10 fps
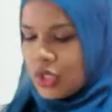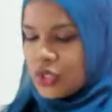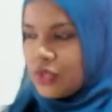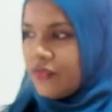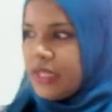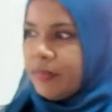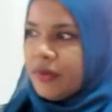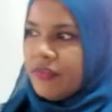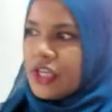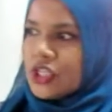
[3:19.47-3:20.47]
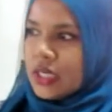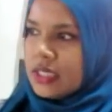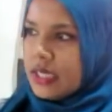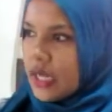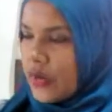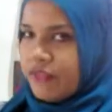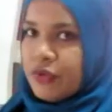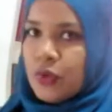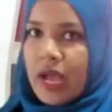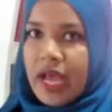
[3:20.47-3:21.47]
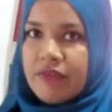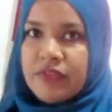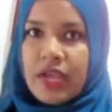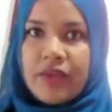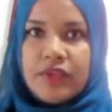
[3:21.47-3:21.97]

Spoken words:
So for the provision, now if you have